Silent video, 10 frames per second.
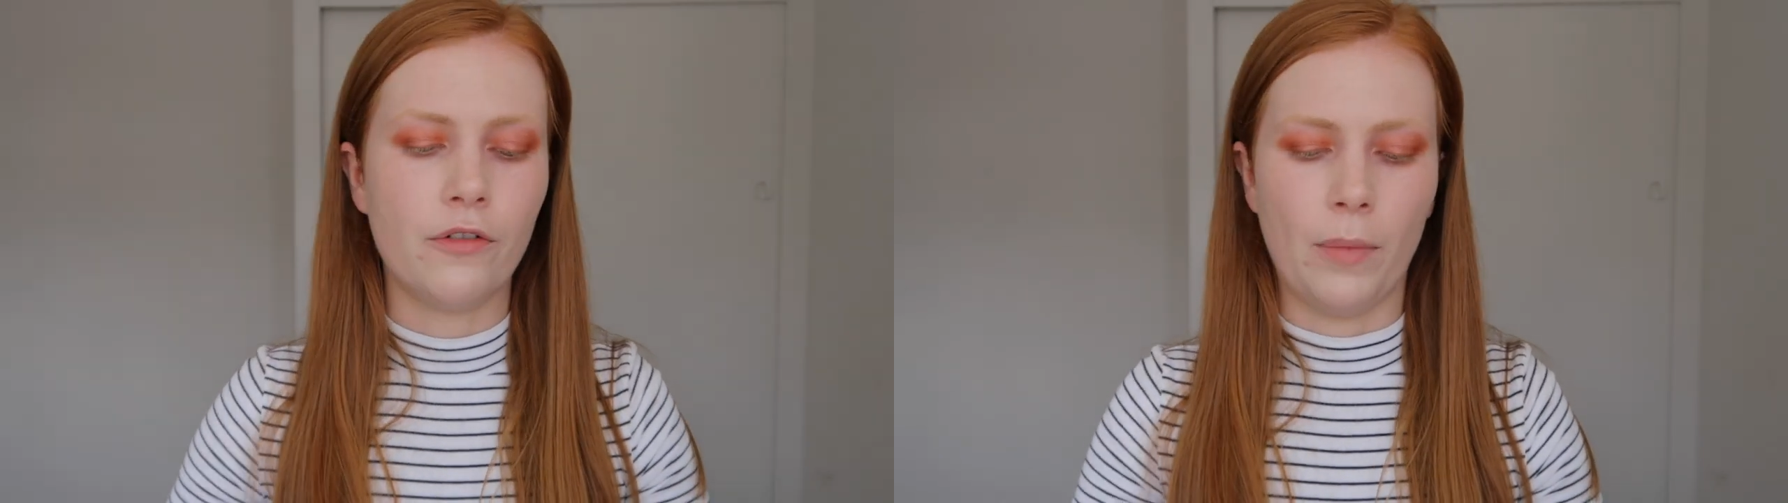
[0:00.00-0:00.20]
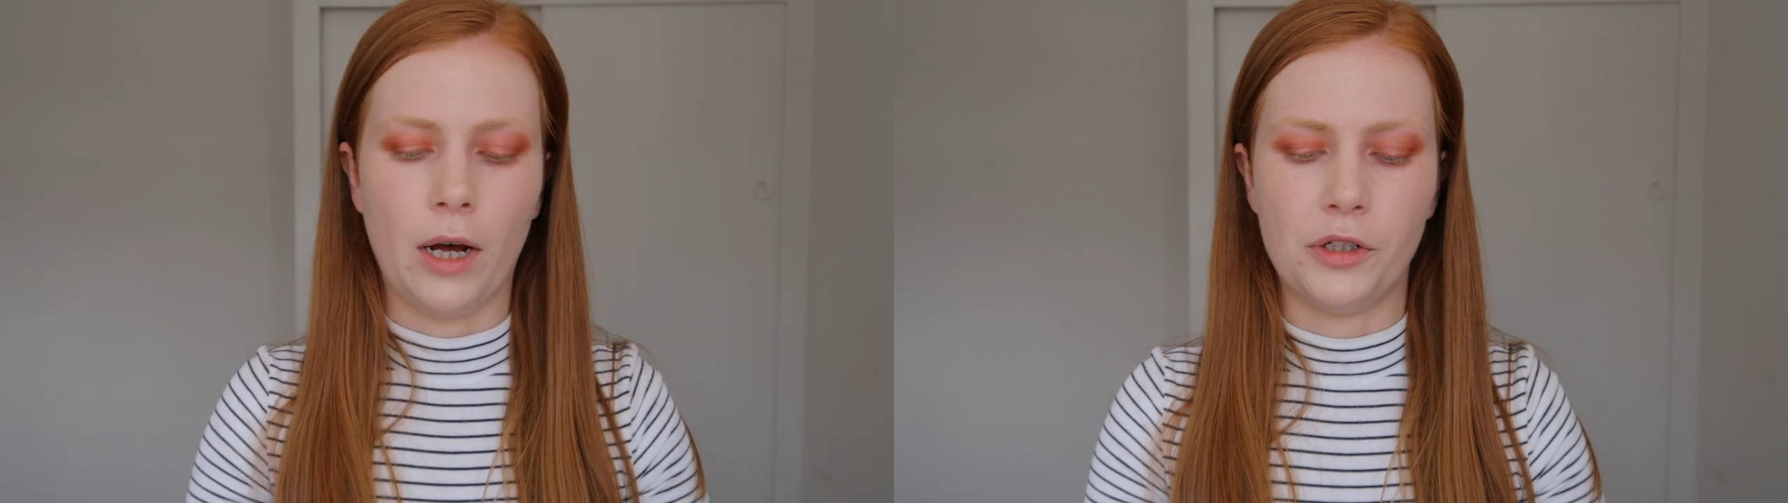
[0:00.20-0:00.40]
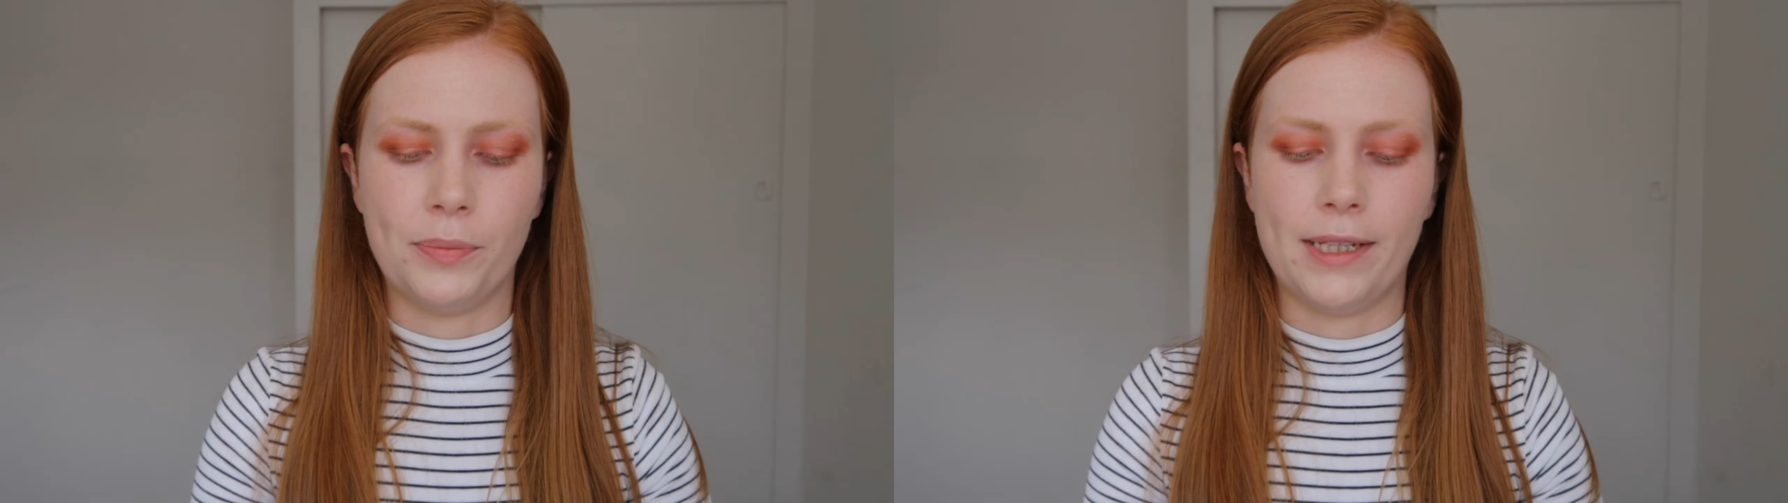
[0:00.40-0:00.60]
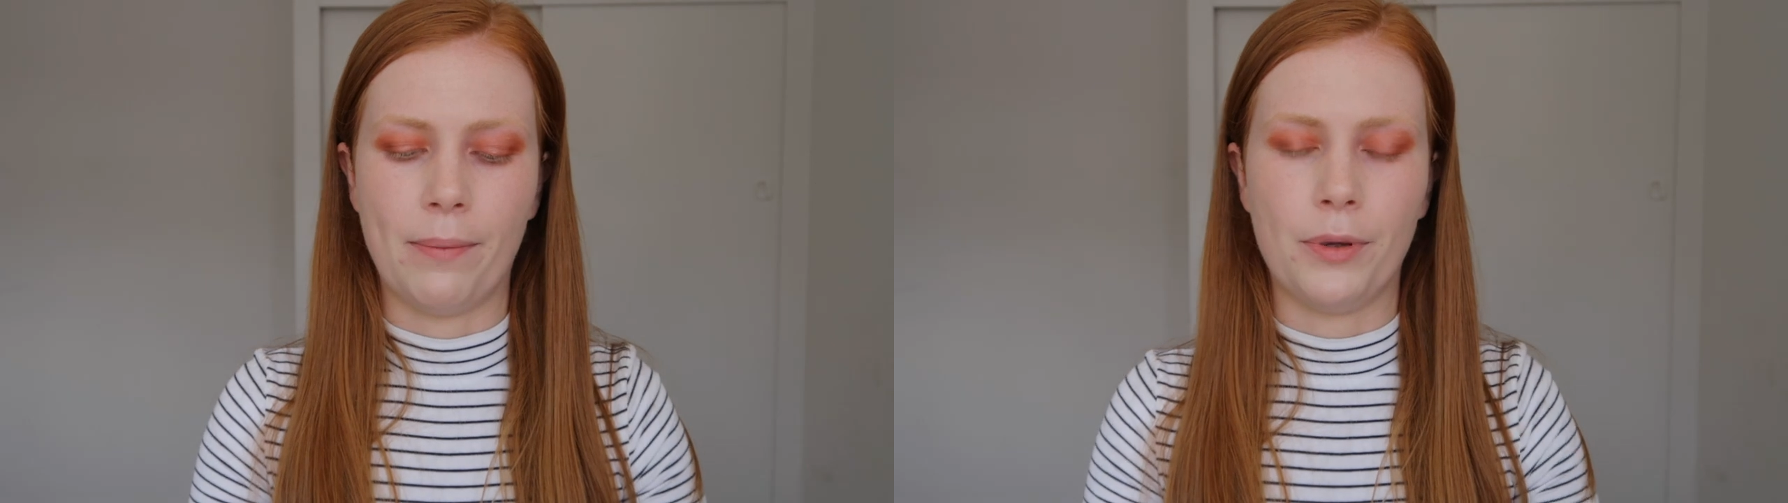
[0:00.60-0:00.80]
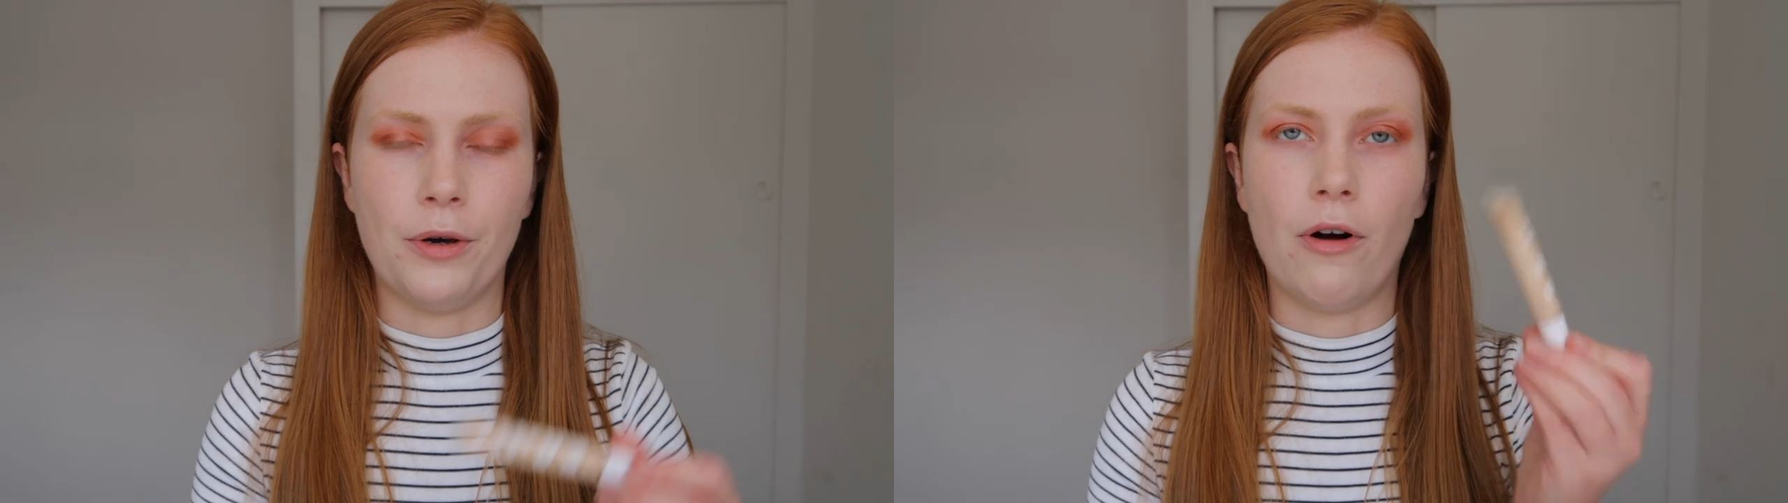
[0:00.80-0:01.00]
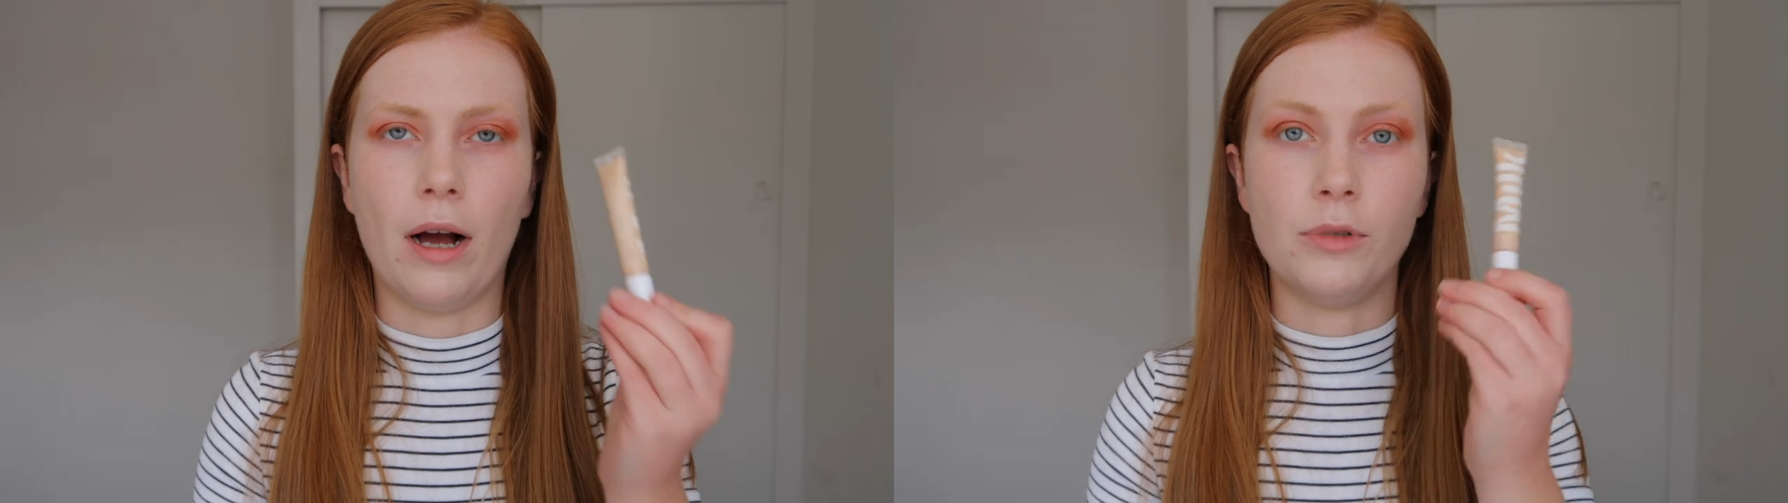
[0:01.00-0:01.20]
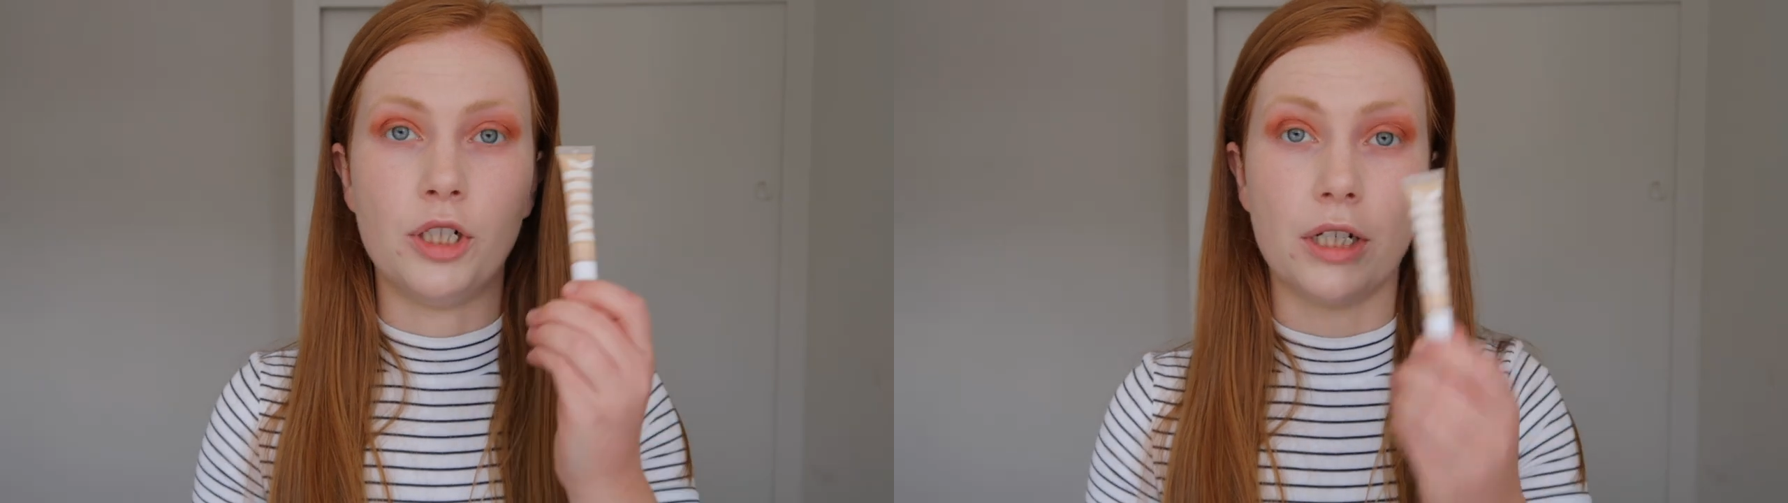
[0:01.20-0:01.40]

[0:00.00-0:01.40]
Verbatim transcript: from 100% Pure. I'm